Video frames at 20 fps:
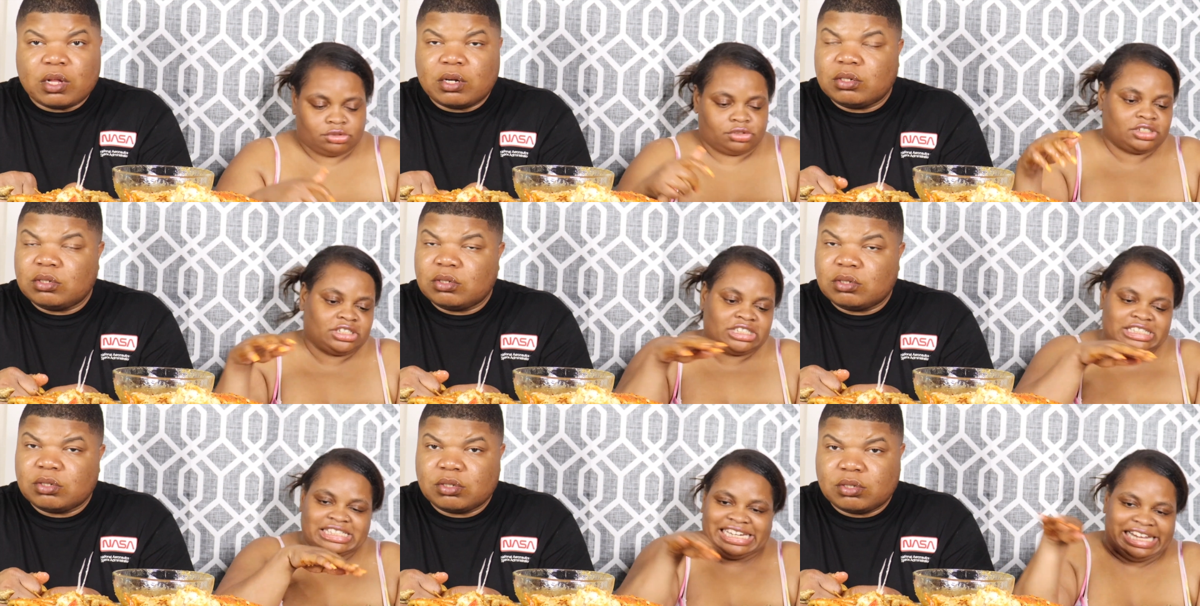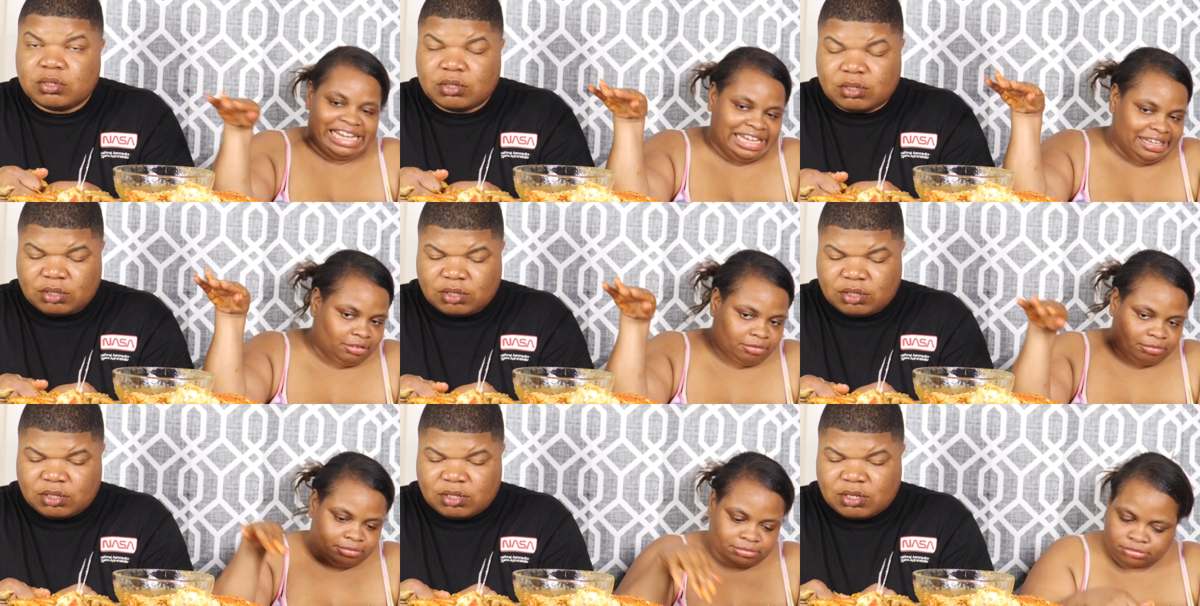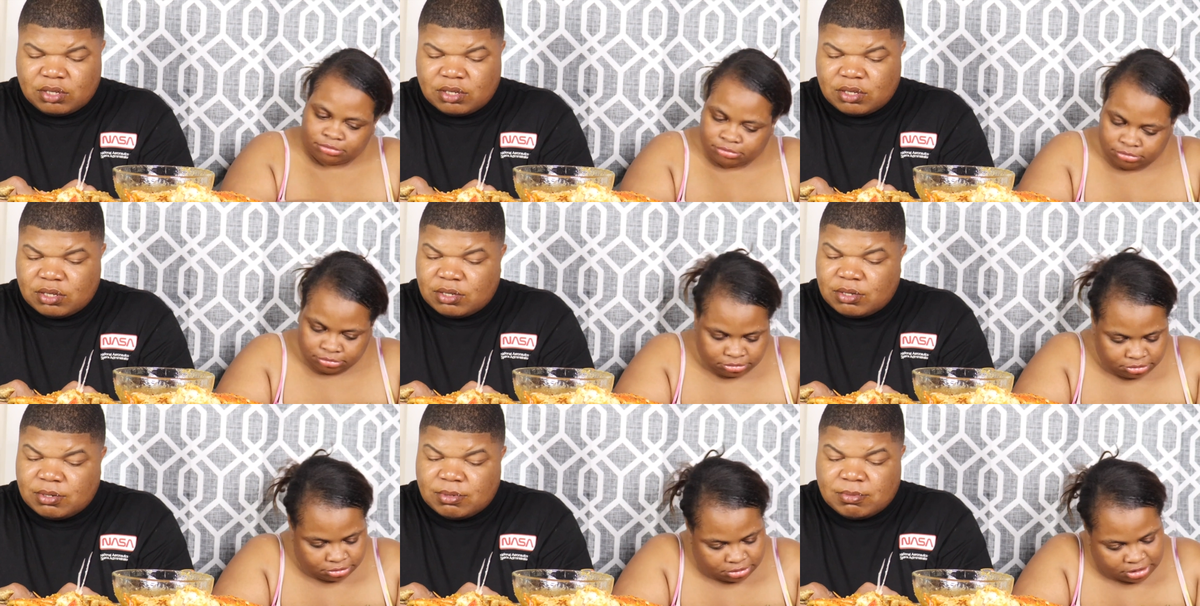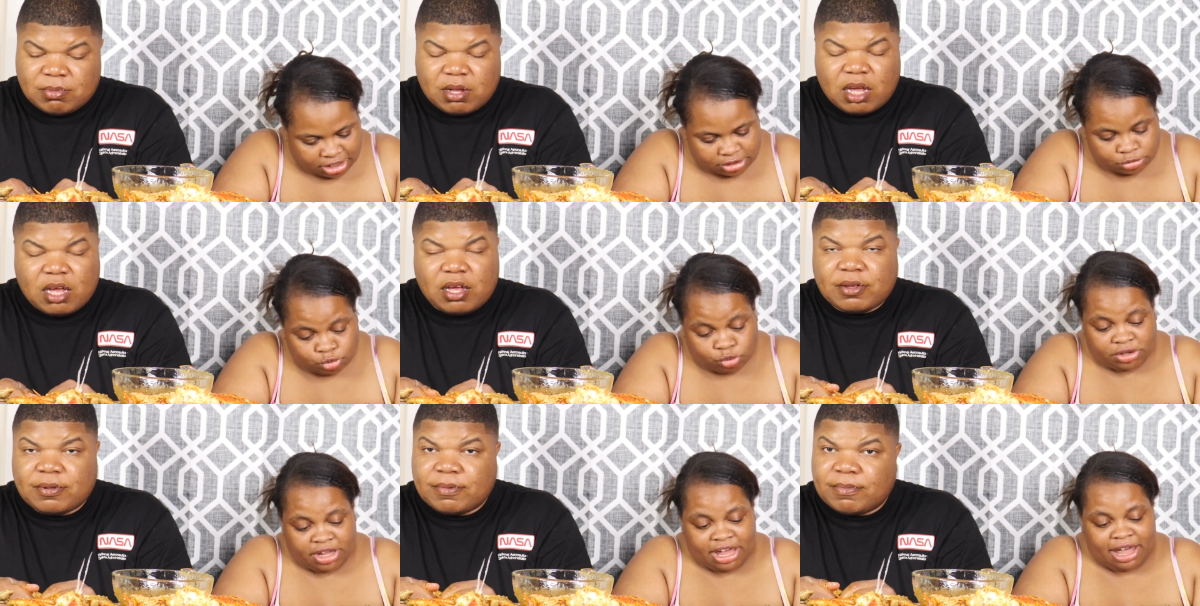Speaker 1: sleep.
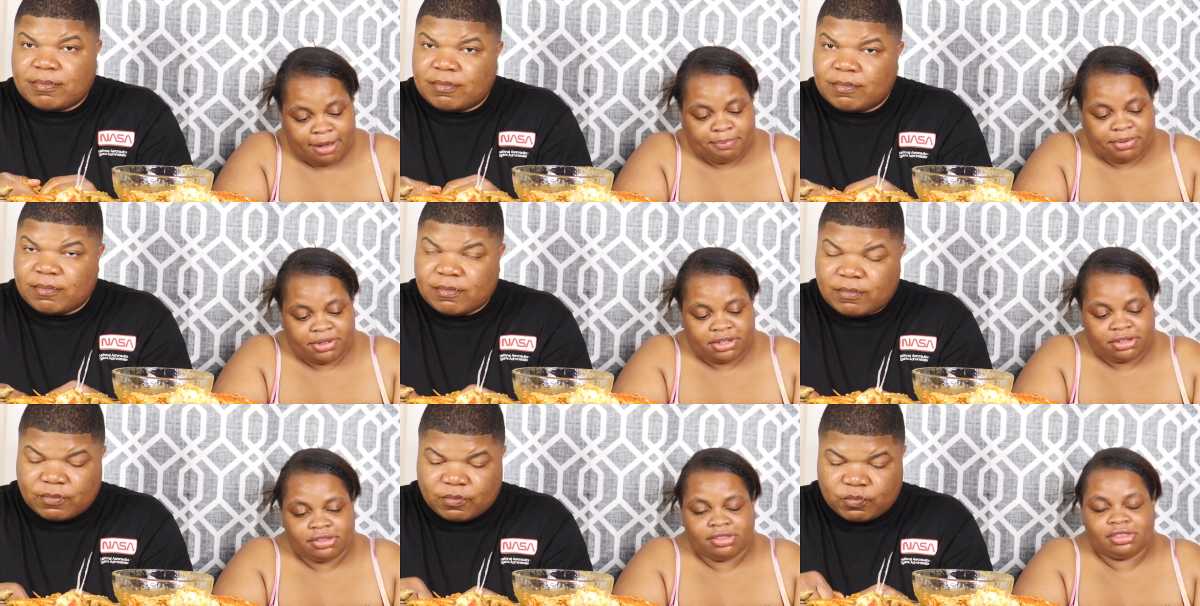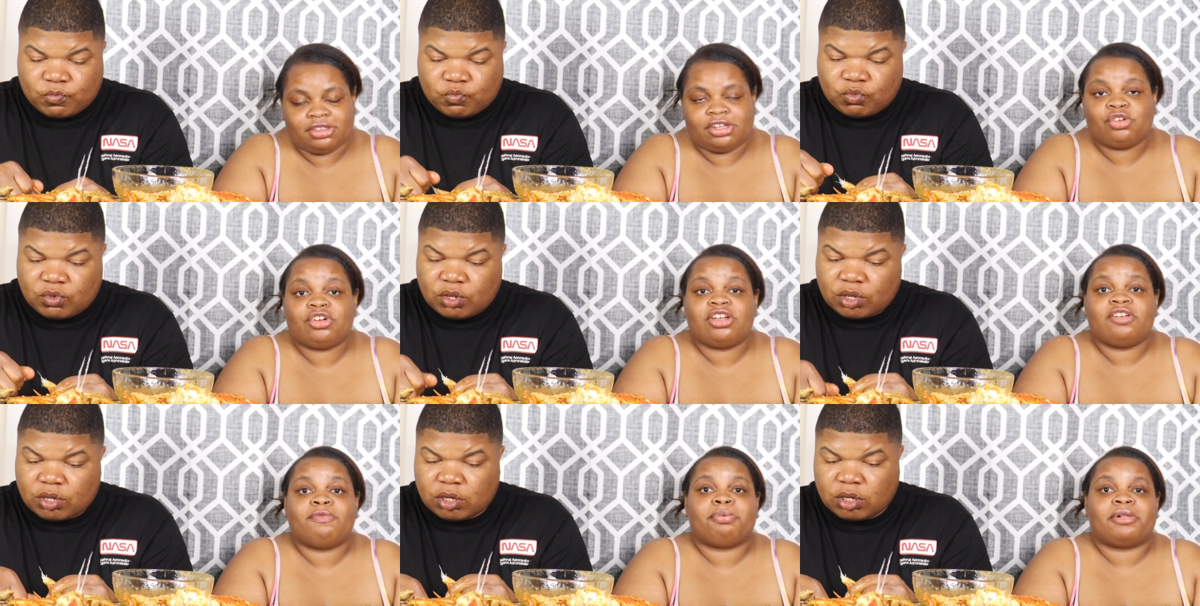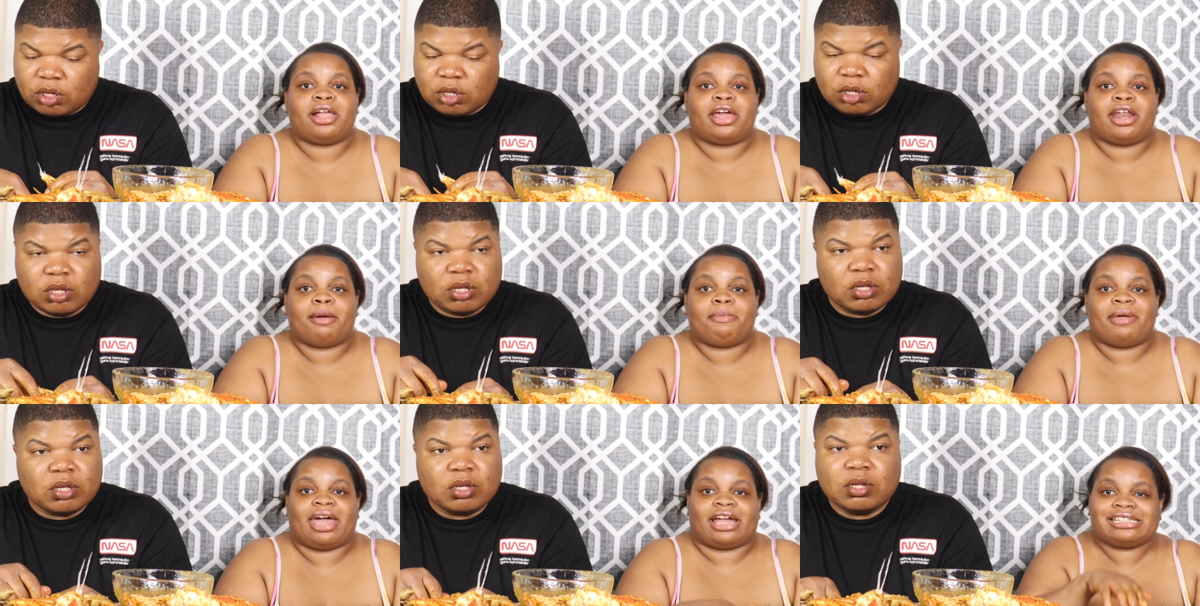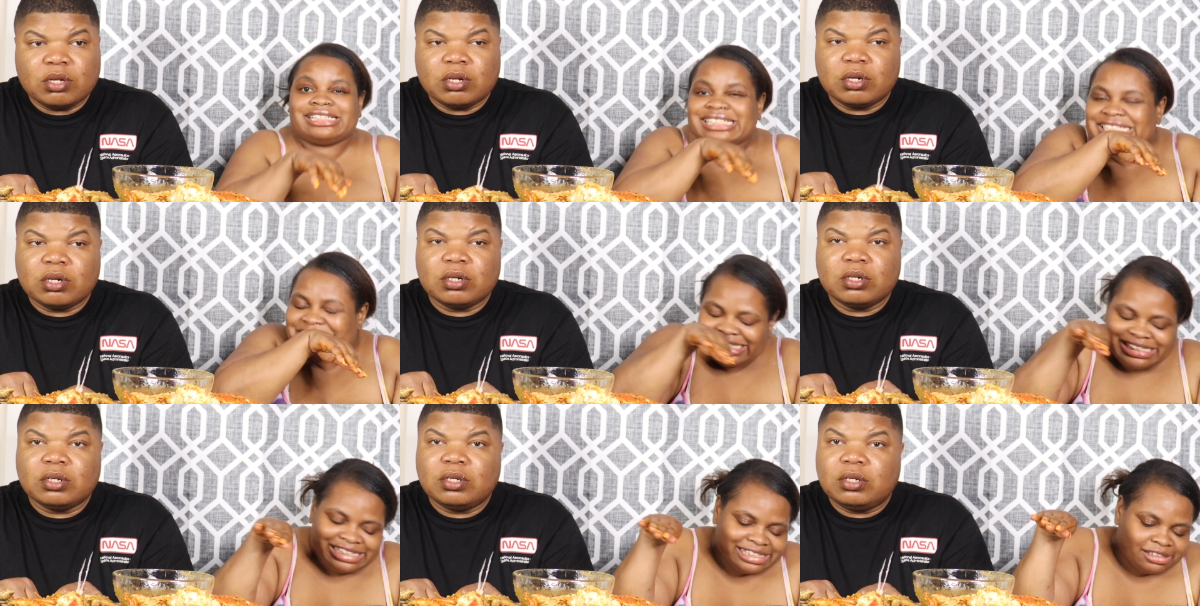That's what happened. You can even play that back.
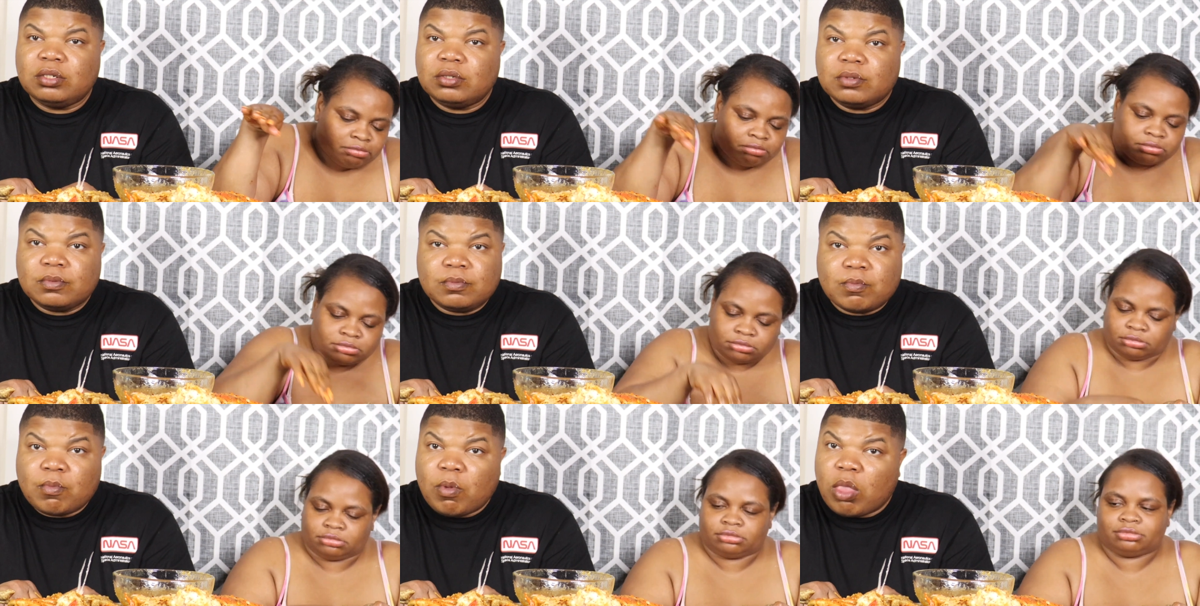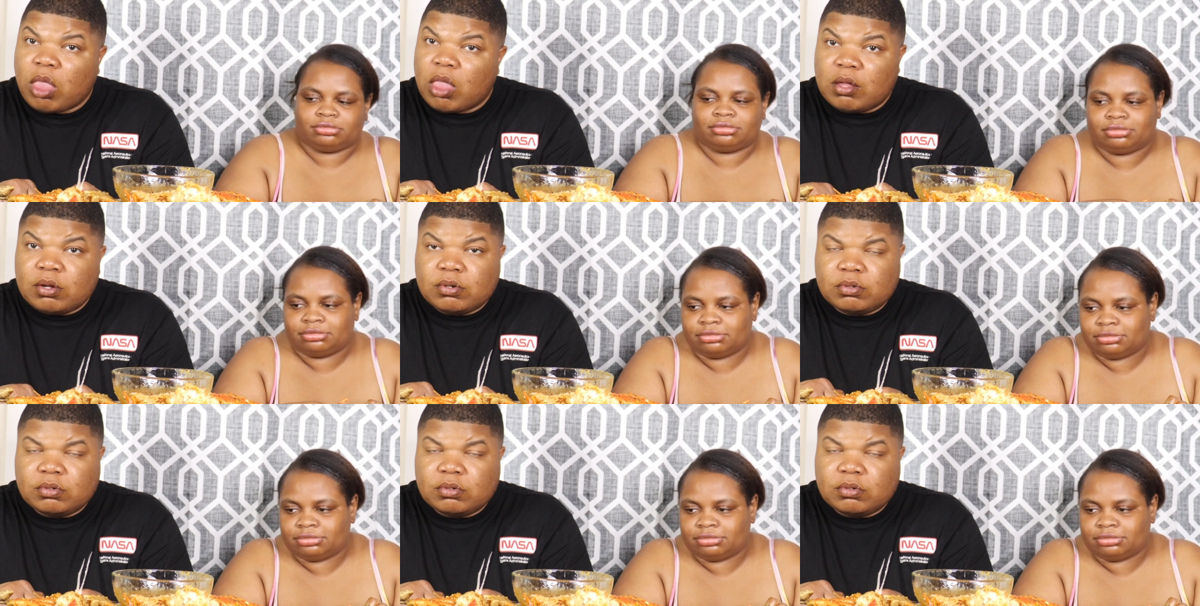Sleep.